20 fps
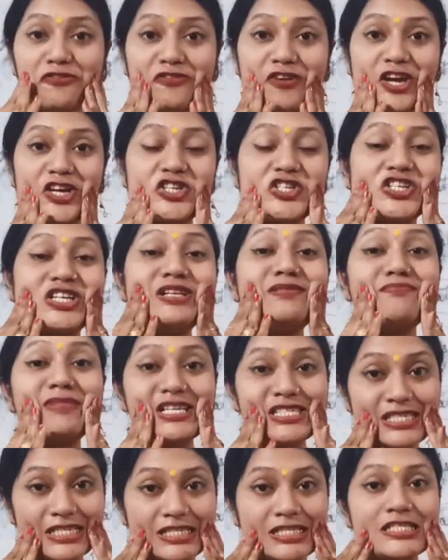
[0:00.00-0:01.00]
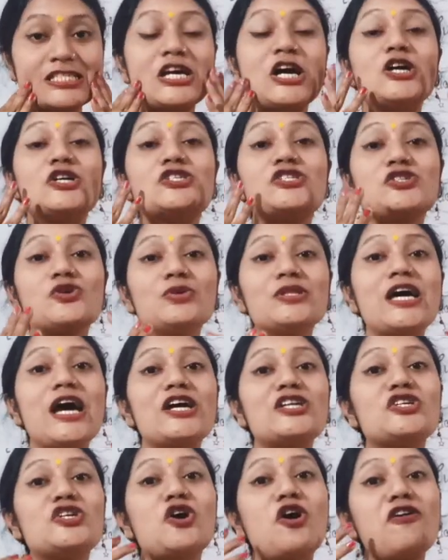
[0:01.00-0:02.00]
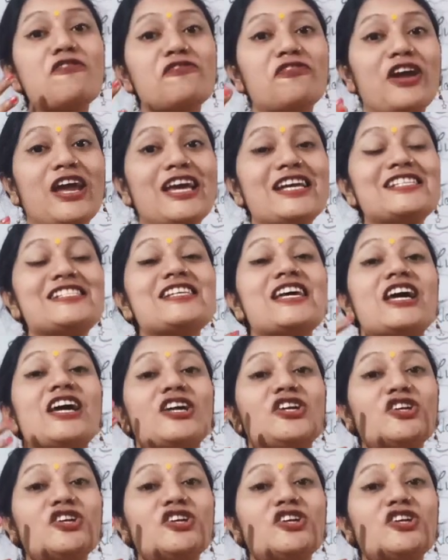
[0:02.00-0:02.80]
facial muscles so that your face,